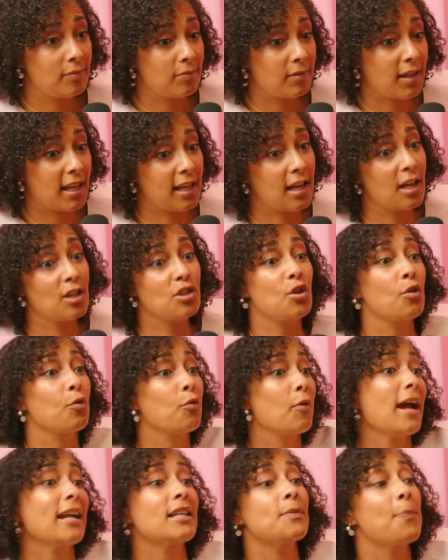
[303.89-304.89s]
like a
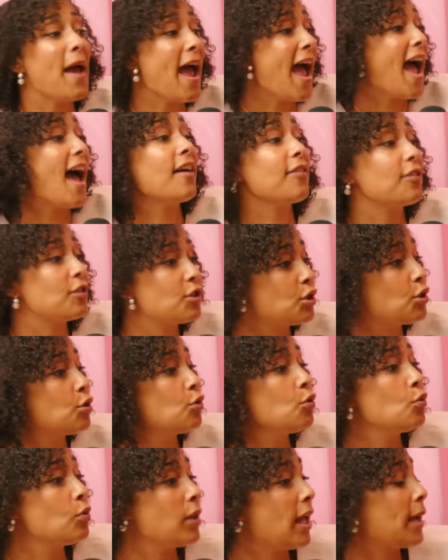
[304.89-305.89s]
direct path
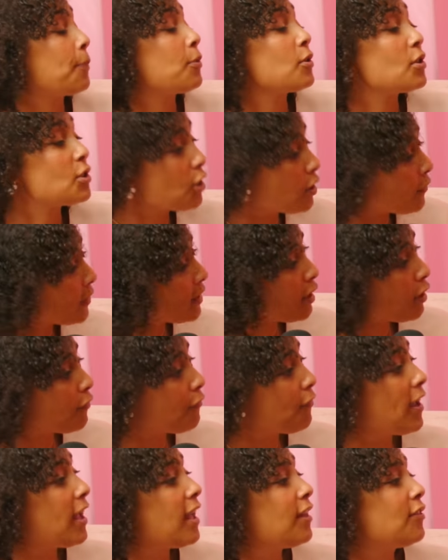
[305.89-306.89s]
to like preserving their
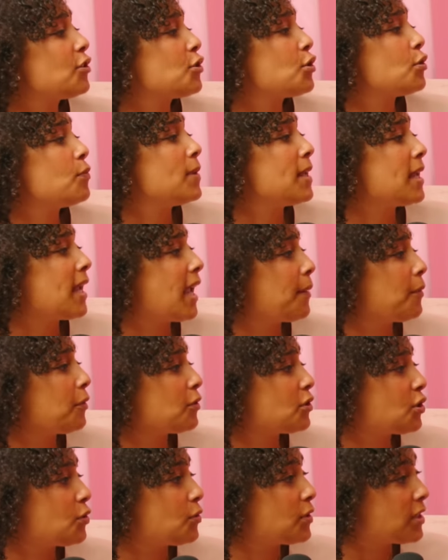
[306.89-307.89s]
faith, to being able
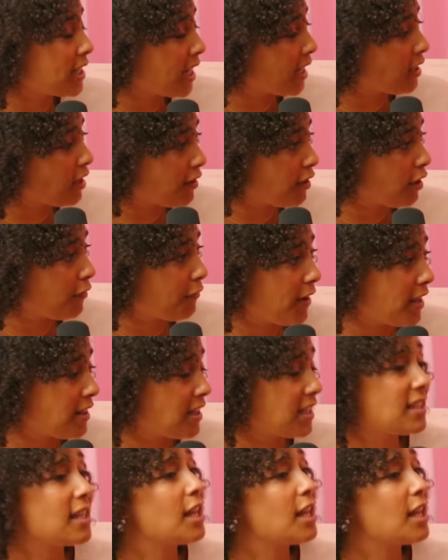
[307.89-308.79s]
to stand on their faith, et